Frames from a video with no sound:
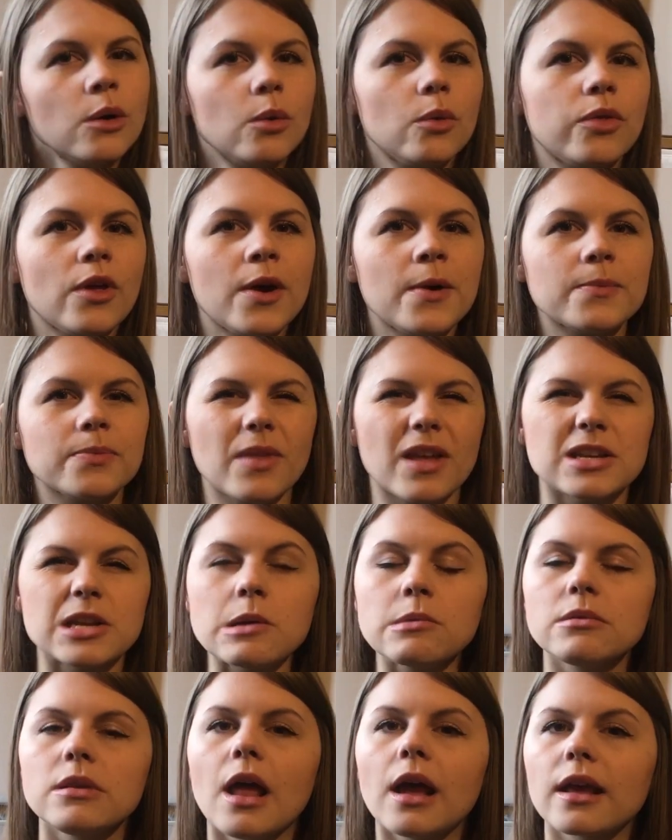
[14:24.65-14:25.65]
Although I
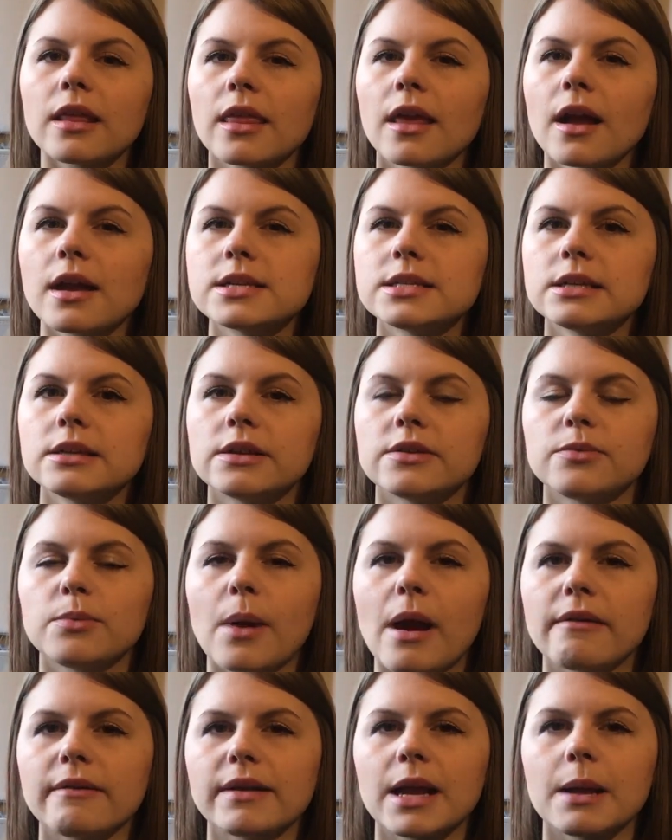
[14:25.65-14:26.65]
don't like the idea of
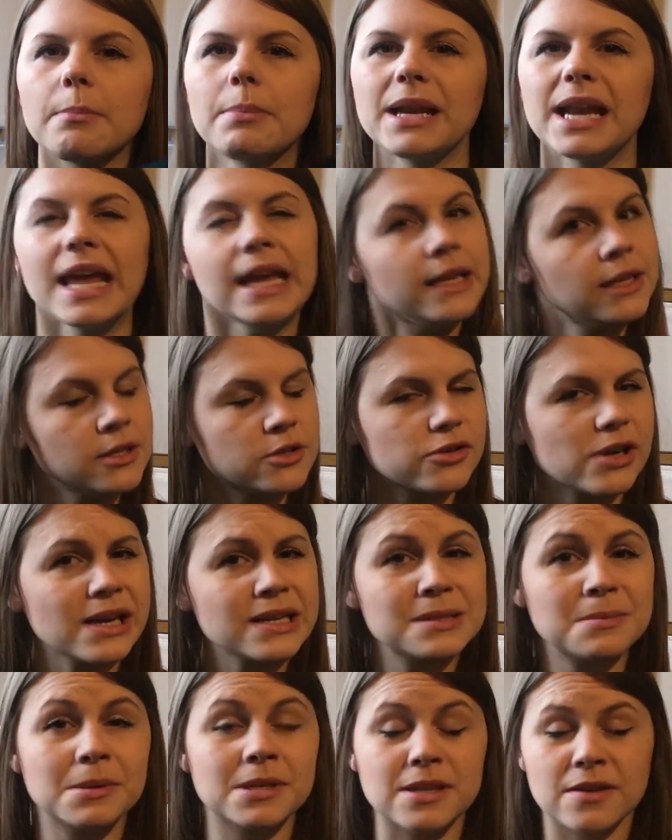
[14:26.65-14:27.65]
wearing a plain
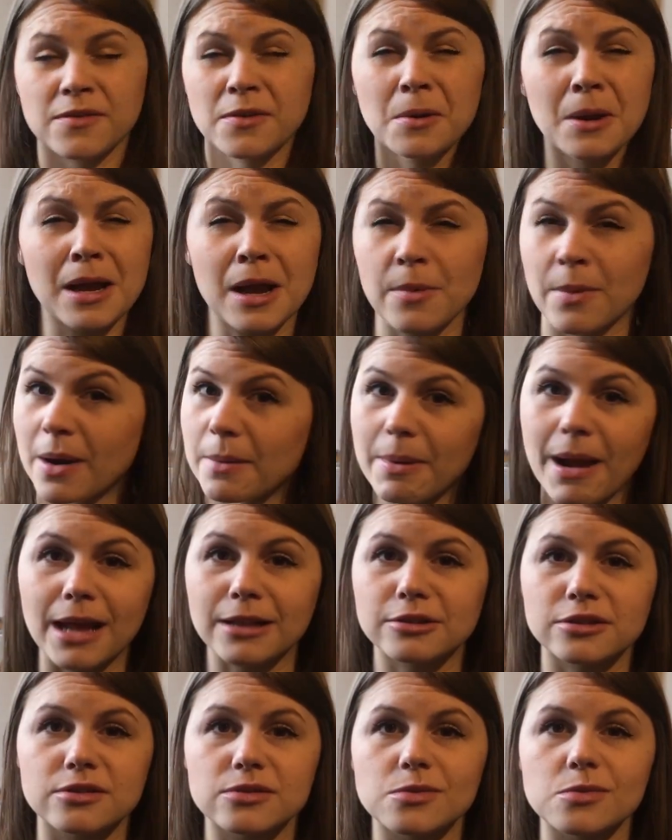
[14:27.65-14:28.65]
dress because I feel like I wear
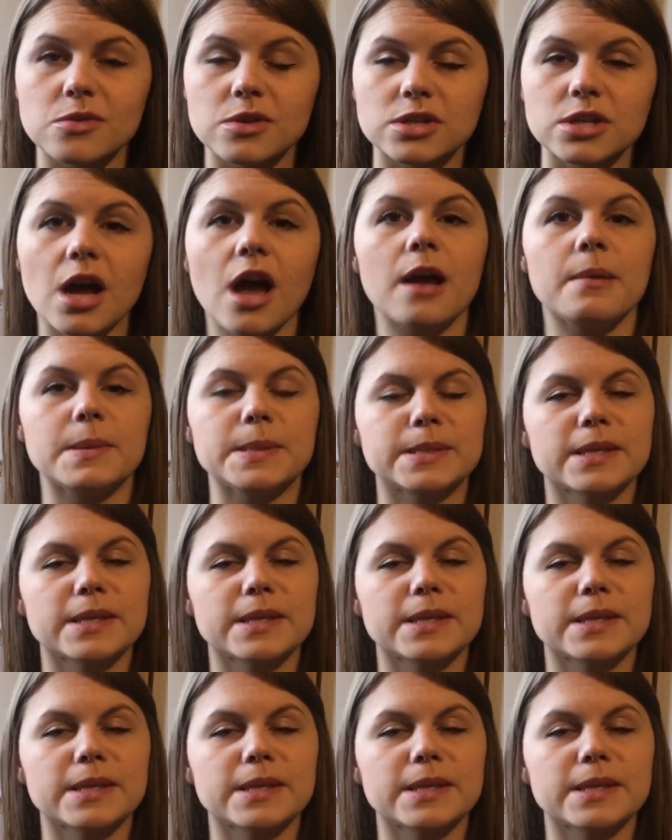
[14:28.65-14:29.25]
patterns all the time.